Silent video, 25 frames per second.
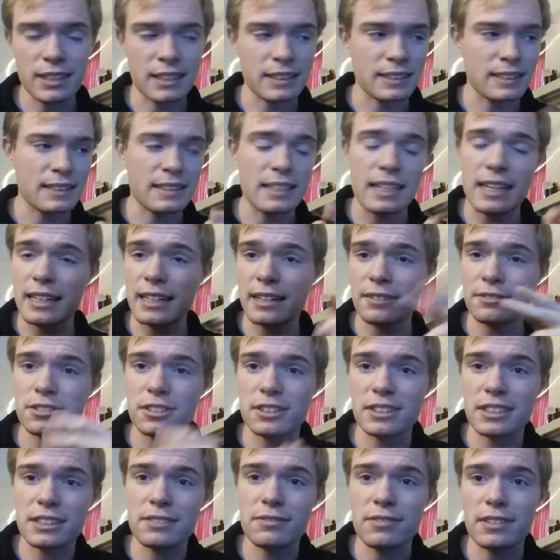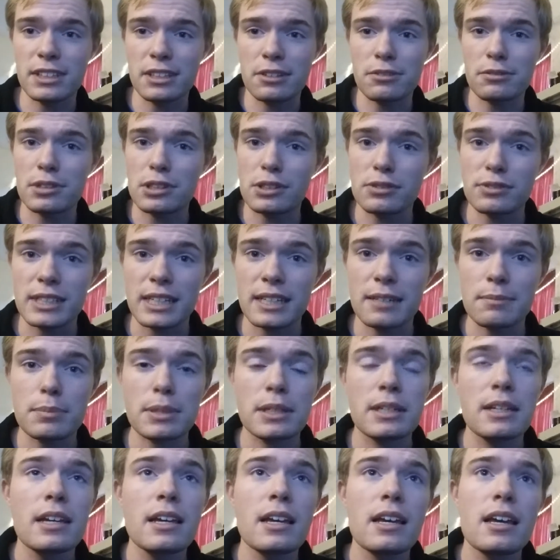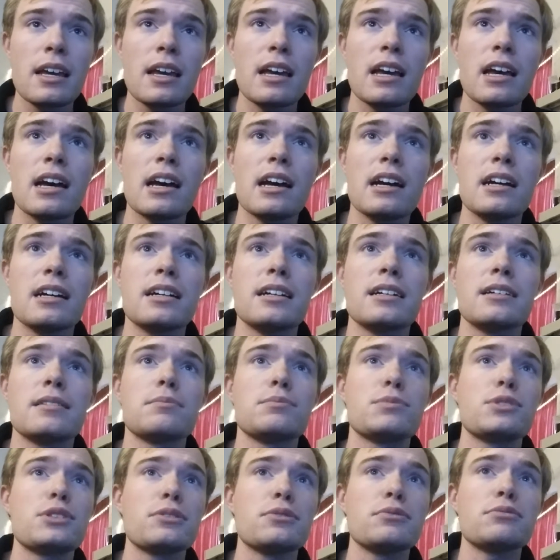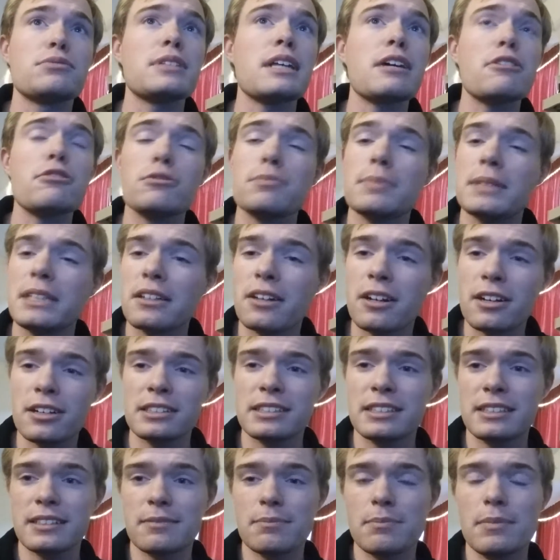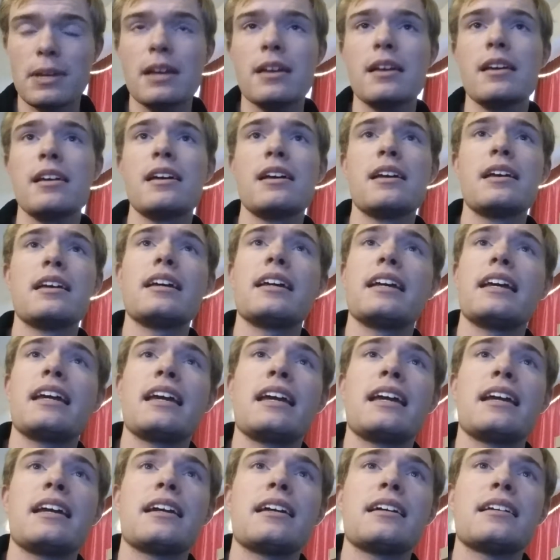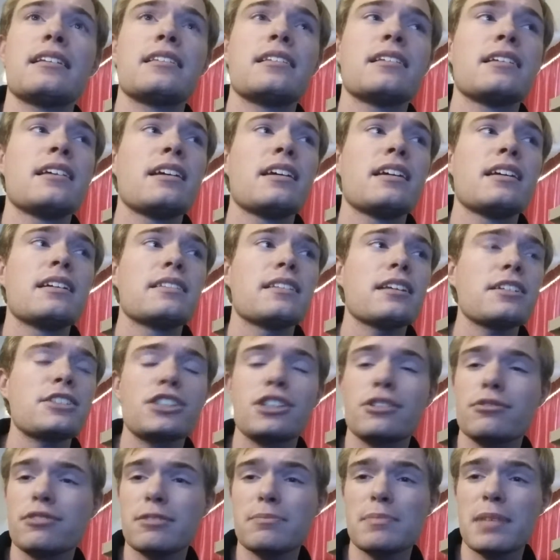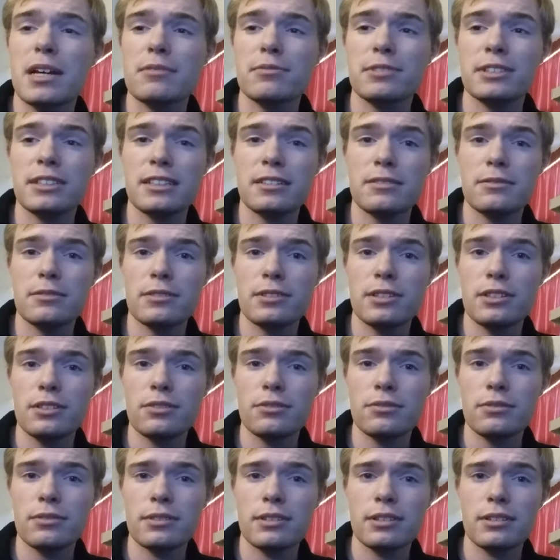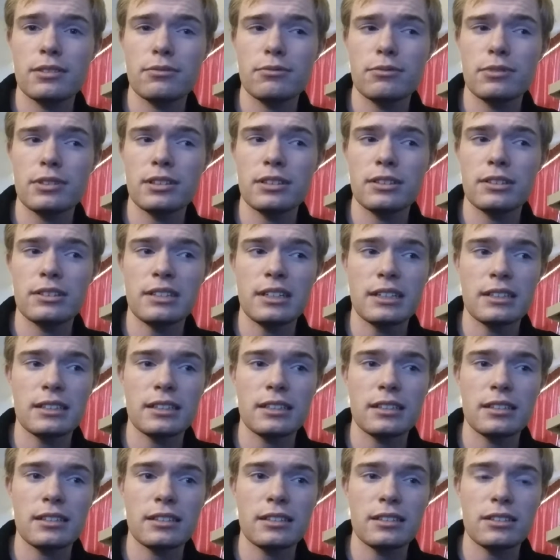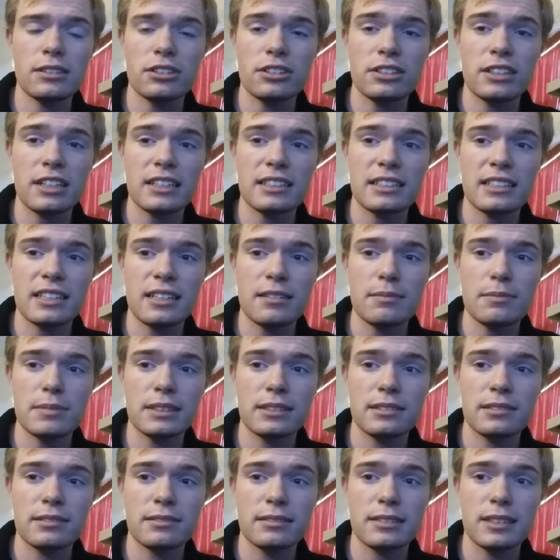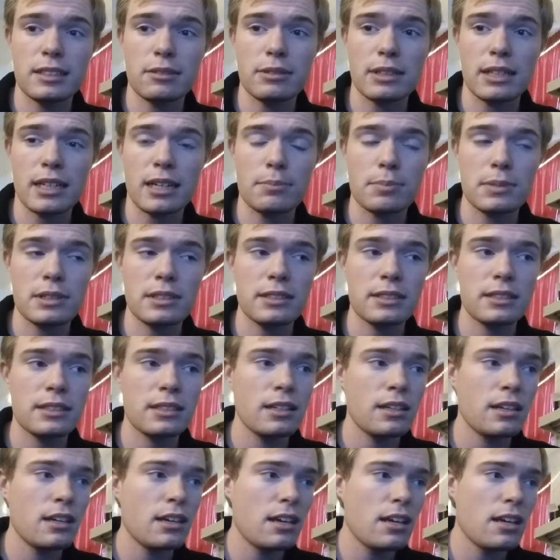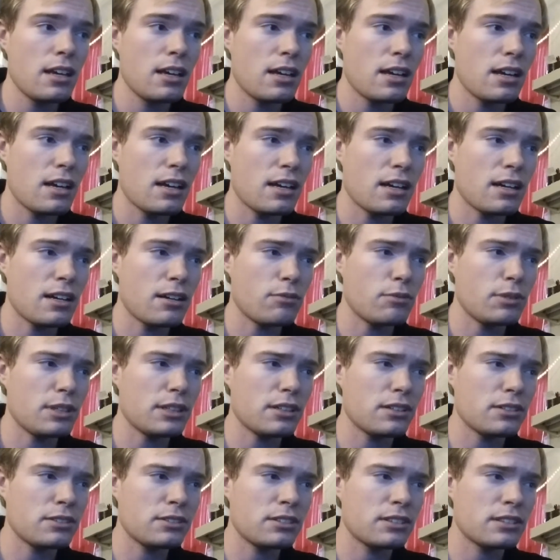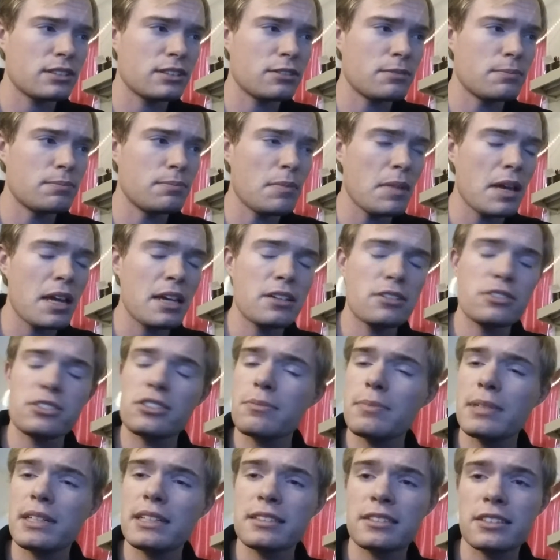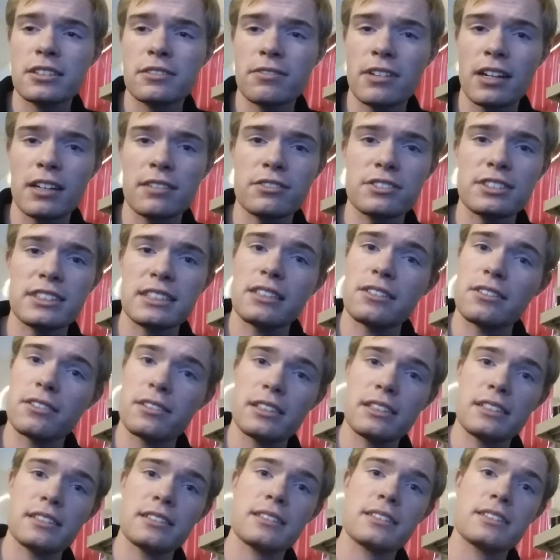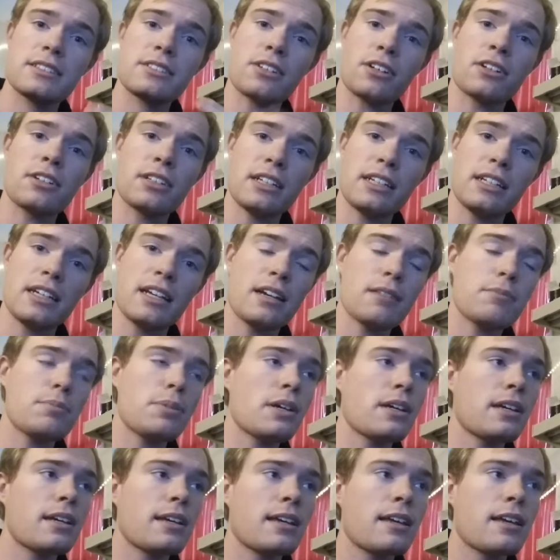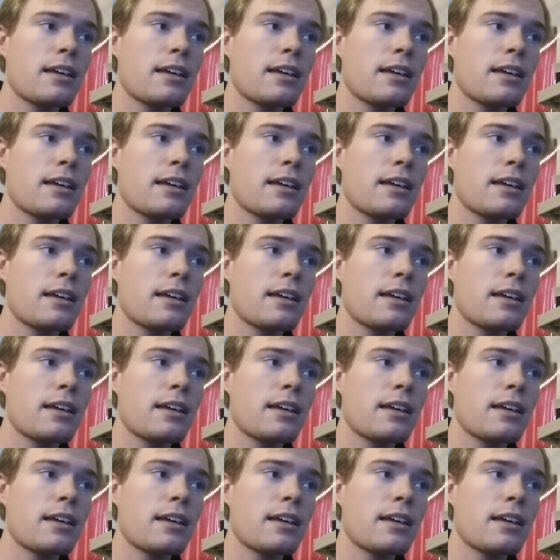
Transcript: like the day after this video goes up. Um, so that will be awesome, and not sure what map we're gonna do. We're gonna look at some and see what happens. Uh, we also there may also be a survival series starting up